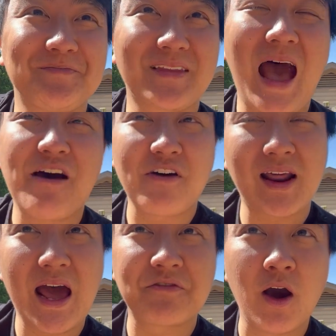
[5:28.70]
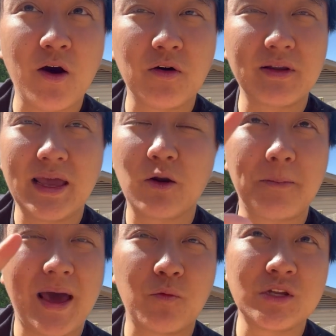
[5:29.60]
half hot, half cold, it don't
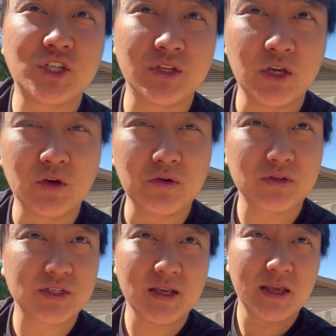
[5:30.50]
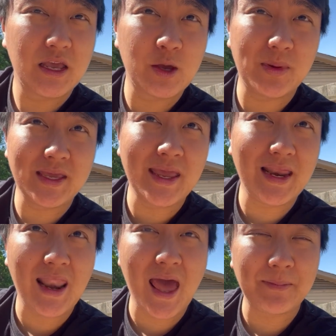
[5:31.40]
matter what you use. It could be heat
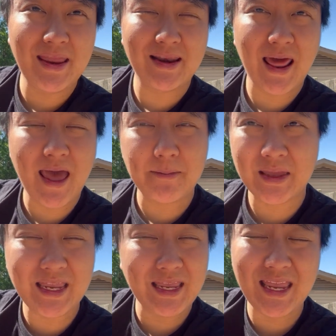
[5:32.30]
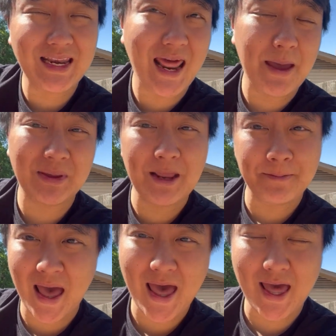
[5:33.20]
lamp, heat
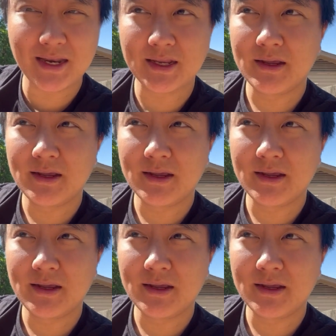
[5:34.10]
pad.